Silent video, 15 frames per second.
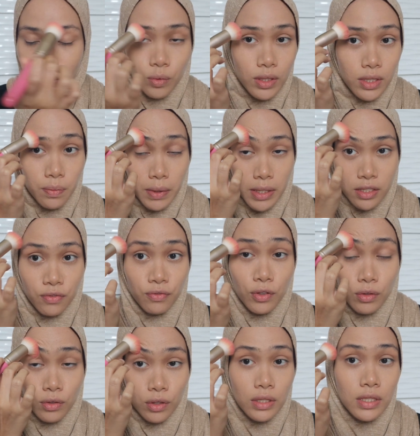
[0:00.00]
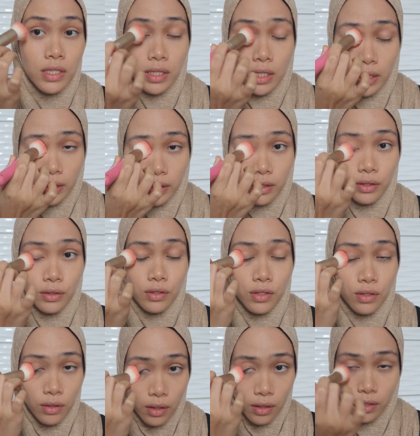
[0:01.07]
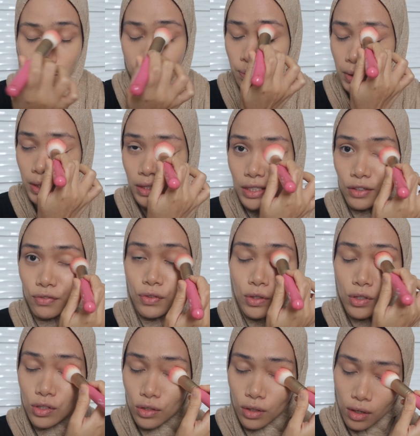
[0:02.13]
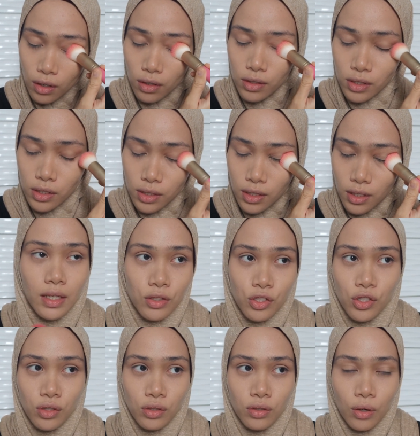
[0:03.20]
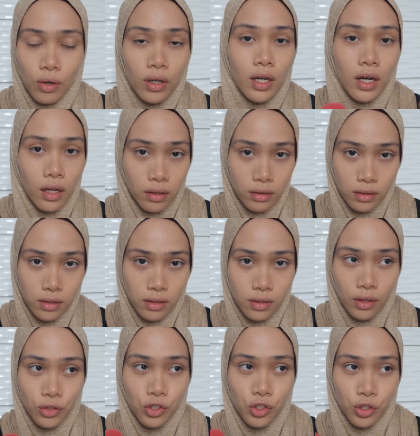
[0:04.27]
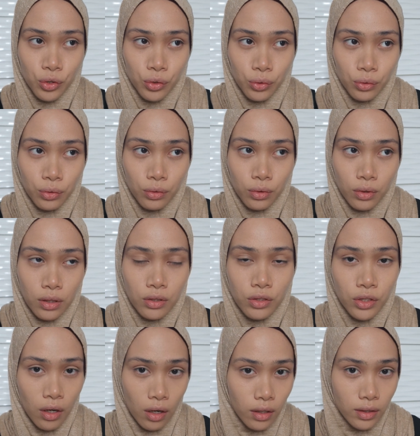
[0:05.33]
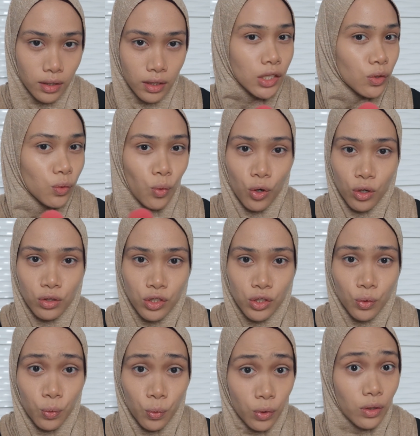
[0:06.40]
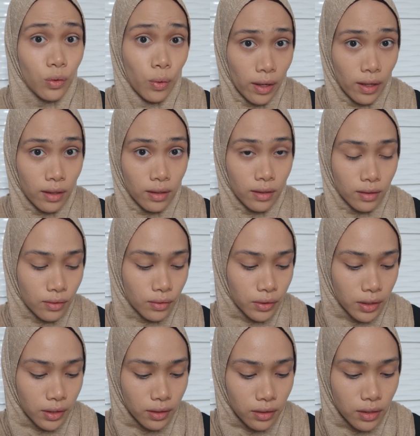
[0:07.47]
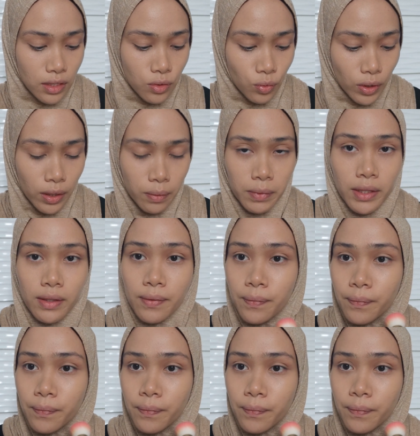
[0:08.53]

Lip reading: It works best for concealing your scars, but if your scars texture or colors are too dark, it won't work well. Okay, that's what I mean.